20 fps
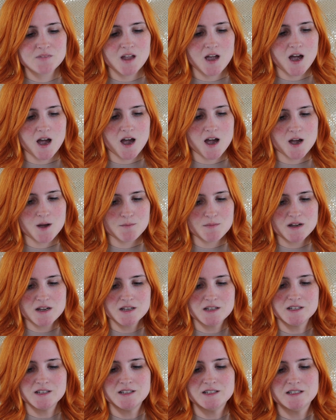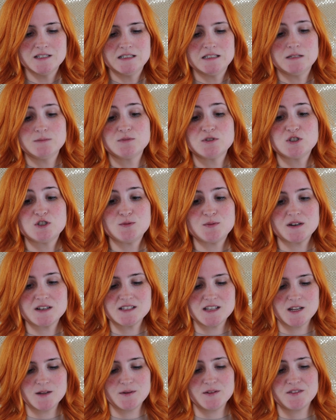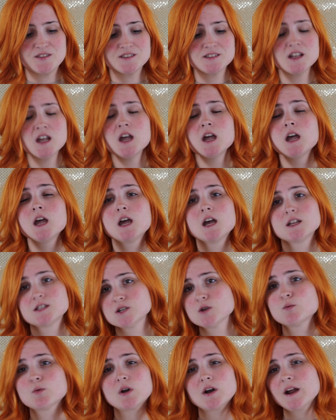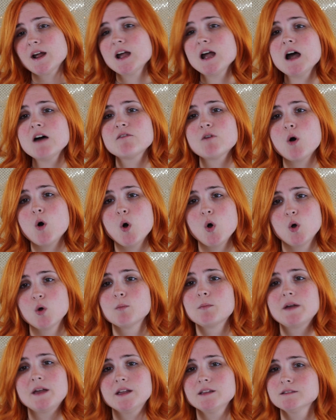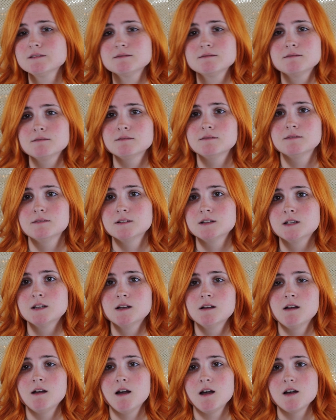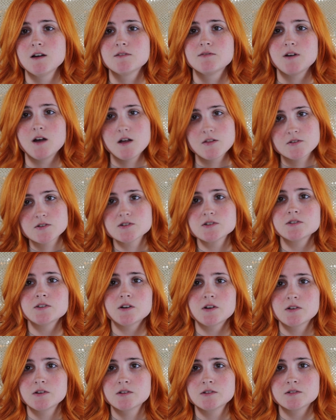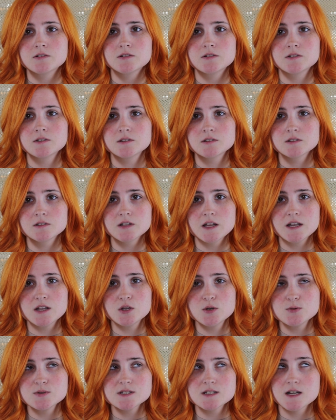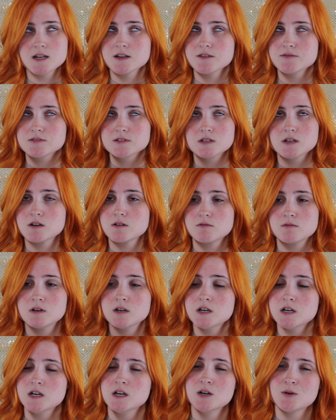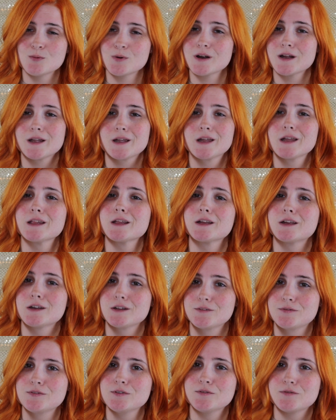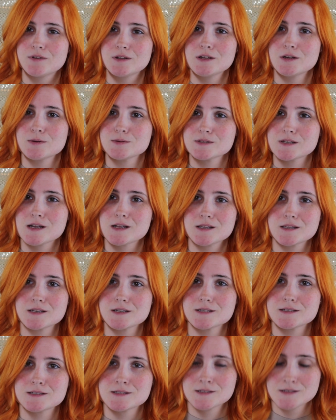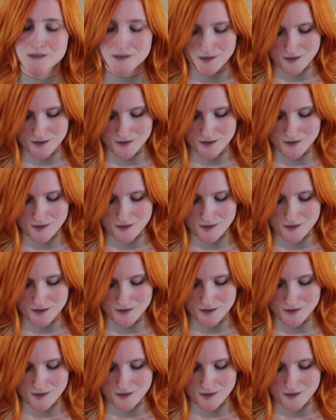I'm super excited about this. And don't worry, I have a whole bin of other like new stuff, so we're gonna get a good few videos out of this.